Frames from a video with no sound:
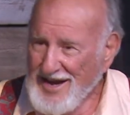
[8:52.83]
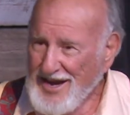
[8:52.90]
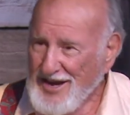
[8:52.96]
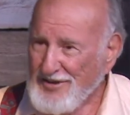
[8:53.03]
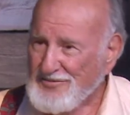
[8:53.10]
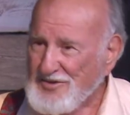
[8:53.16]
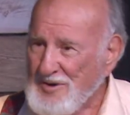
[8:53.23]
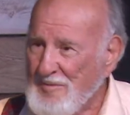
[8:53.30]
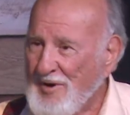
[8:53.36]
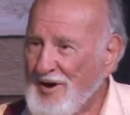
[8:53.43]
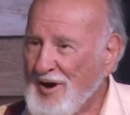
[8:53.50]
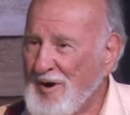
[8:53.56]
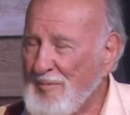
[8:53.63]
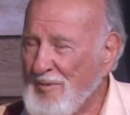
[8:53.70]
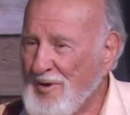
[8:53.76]
If
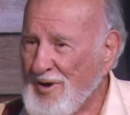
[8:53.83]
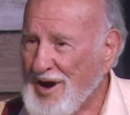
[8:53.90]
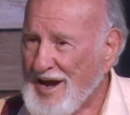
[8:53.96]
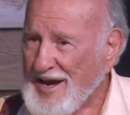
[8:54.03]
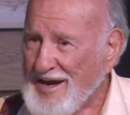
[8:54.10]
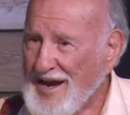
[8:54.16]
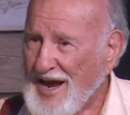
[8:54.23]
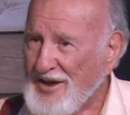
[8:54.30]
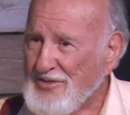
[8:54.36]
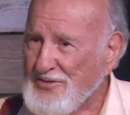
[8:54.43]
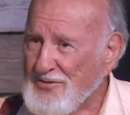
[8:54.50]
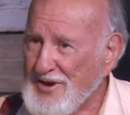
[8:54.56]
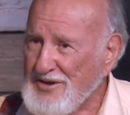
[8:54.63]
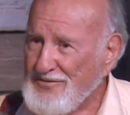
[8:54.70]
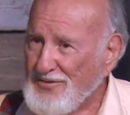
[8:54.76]
tomorrow morning at
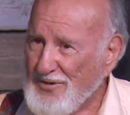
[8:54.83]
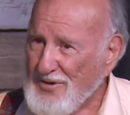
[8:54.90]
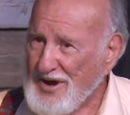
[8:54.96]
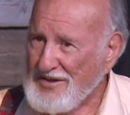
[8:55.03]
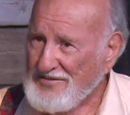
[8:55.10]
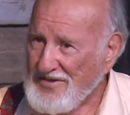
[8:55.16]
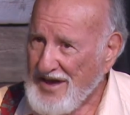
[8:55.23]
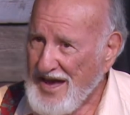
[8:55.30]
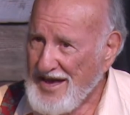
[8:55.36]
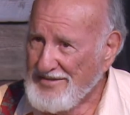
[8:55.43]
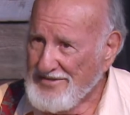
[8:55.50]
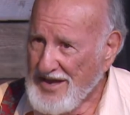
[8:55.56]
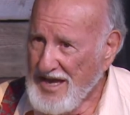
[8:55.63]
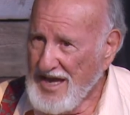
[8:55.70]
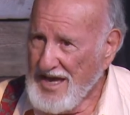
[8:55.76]

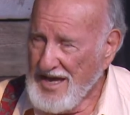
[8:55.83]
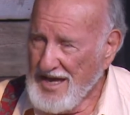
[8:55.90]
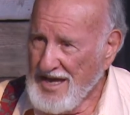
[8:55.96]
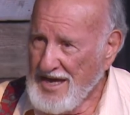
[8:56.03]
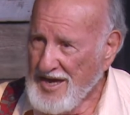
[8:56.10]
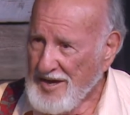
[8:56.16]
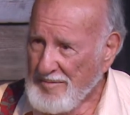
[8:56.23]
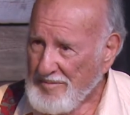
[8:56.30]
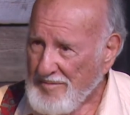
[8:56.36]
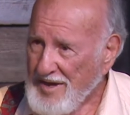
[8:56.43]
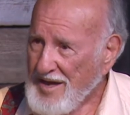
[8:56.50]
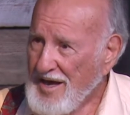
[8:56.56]
3:45 a.m.